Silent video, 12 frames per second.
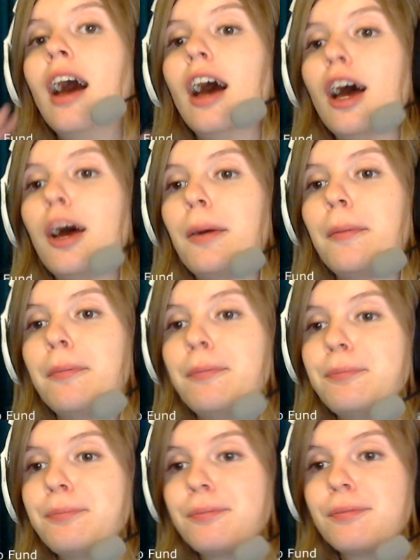
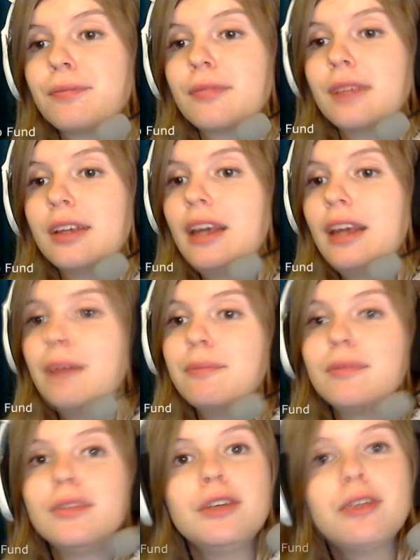Um, yeah,
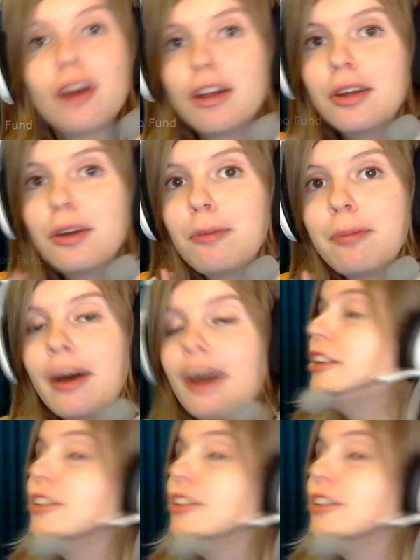you got a Hoopa.